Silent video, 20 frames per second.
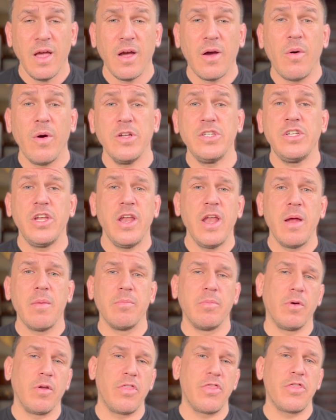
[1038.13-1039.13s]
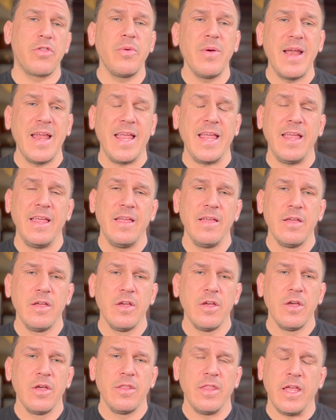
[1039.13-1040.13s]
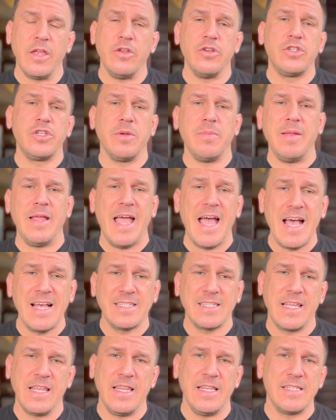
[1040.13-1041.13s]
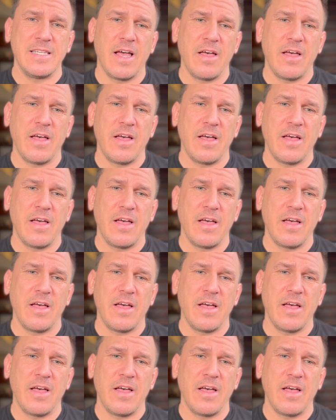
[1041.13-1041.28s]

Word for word: Question number three that you should be asking these